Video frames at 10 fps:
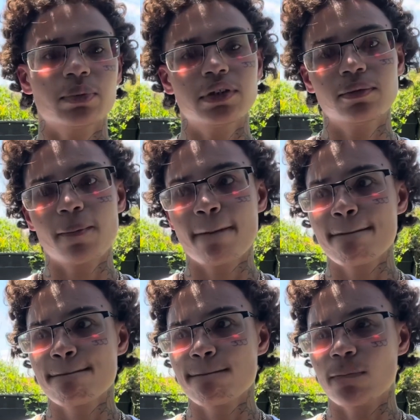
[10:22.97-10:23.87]
in,
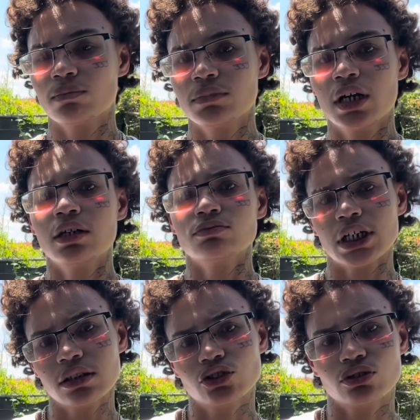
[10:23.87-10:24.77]

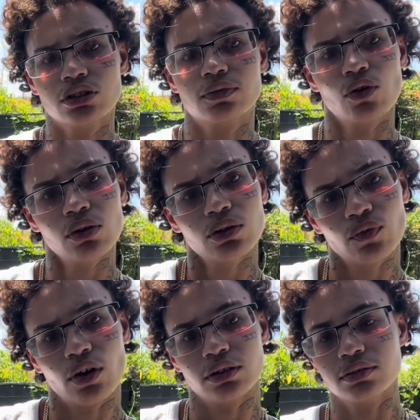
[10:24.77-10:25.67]
challenge yourself. Go a little
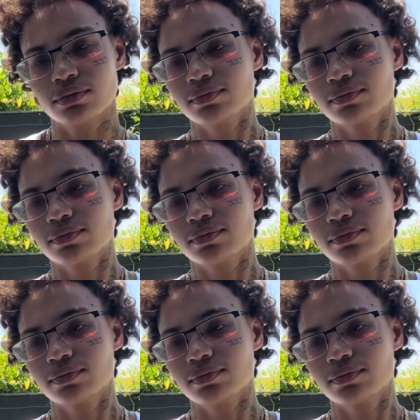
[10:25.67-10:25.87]
farther.